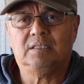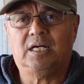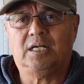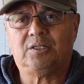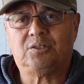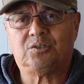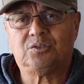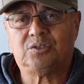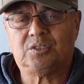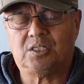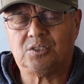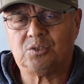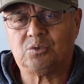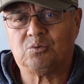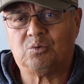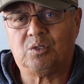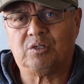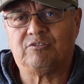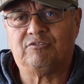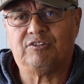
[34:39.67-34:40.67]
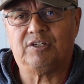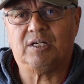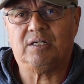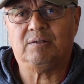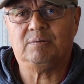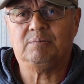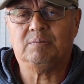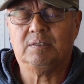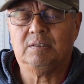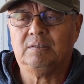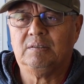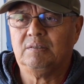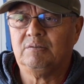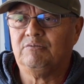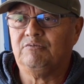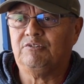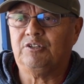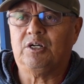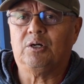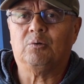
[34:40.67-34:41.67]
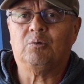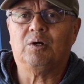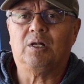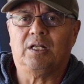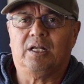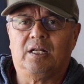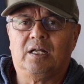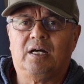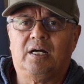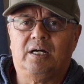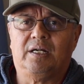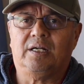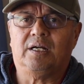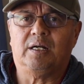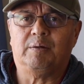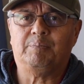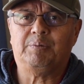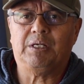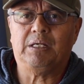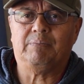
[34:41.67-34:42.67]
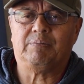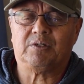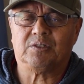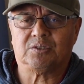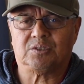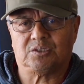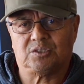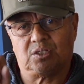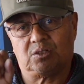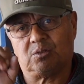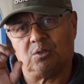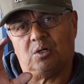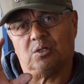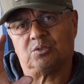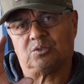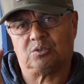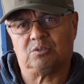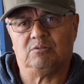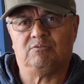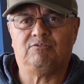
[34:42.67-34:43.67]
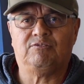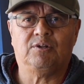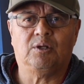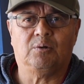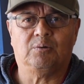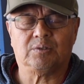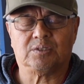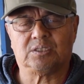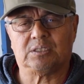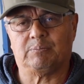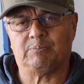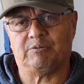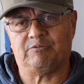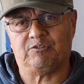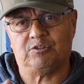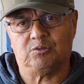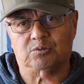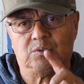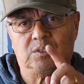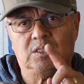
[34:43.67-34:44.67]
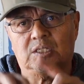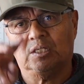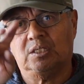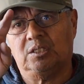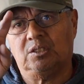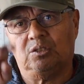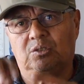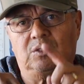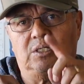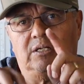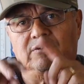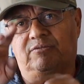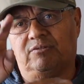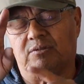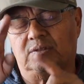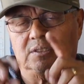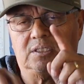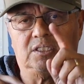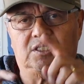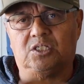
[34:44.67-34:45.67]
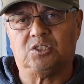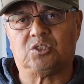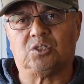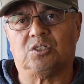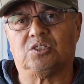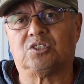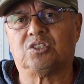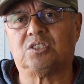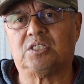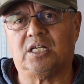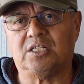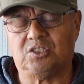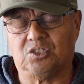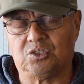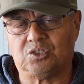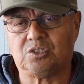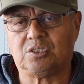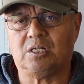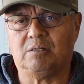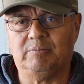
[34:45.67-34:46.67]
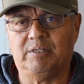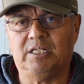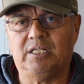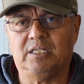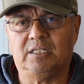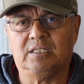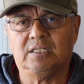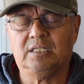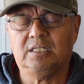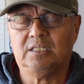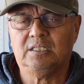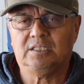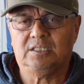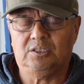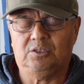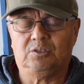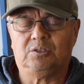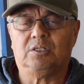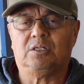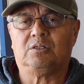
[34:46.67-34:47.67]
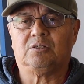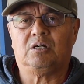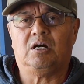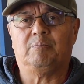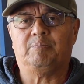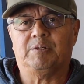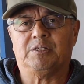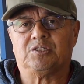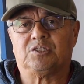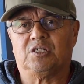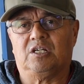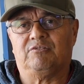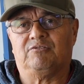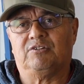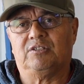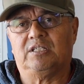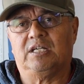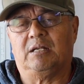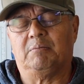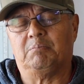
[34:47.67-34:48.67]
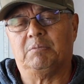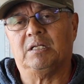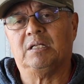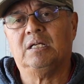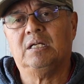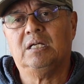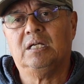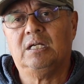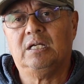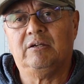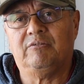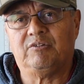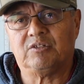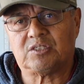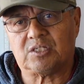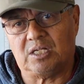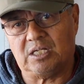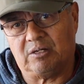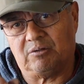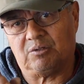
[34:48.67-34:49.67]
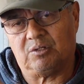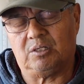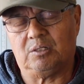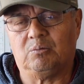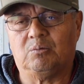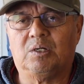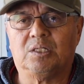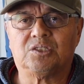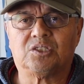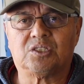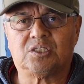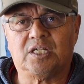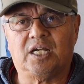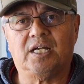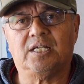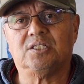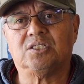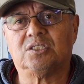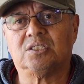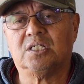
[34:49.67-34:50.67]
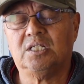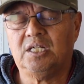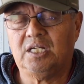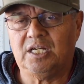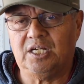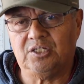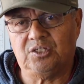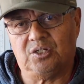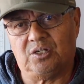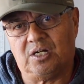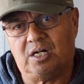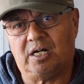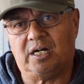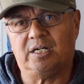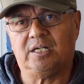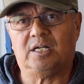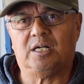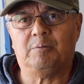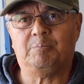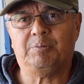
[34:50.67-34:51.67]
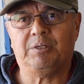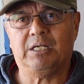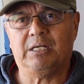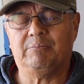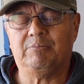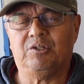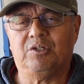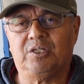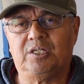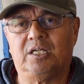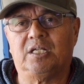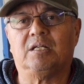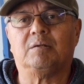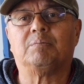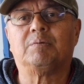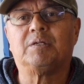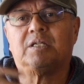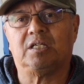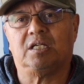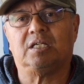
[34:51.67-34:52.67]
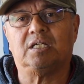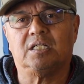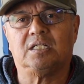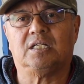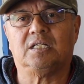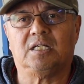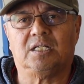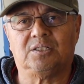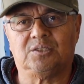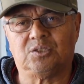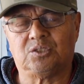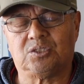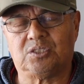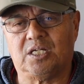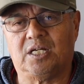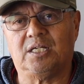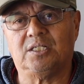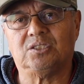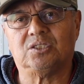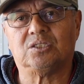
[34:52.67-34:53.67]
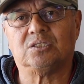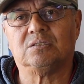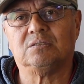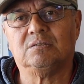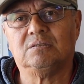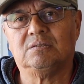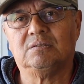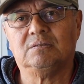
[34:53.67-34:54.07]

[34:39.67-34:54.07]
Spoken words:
nitrous doesn't work very well at high RPM, because it's a constant flow, except if you have additional stages coming in, then you can compensate for that. But if it's allowed only one stage and you're high RPM, you cannot kick in another stage.